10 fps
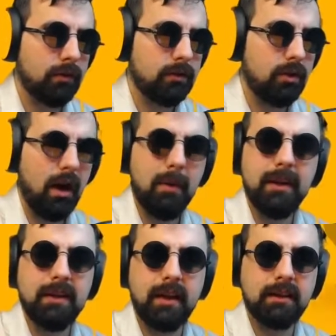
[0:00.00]
So how many
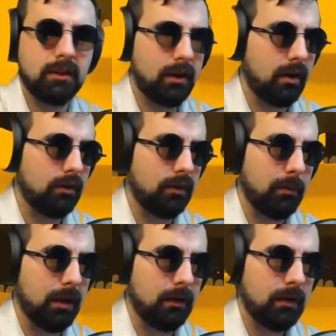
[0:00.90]
days are they going to
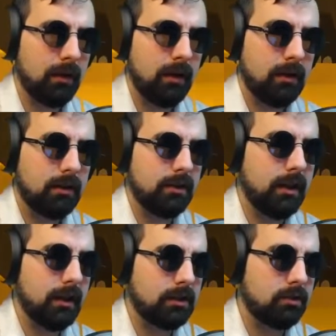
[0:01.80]
be? Does he
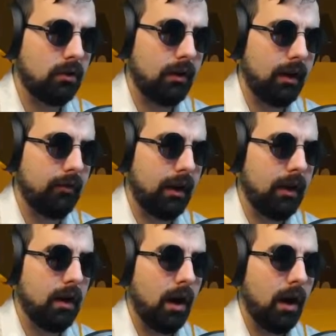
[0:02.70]
get stronger every day?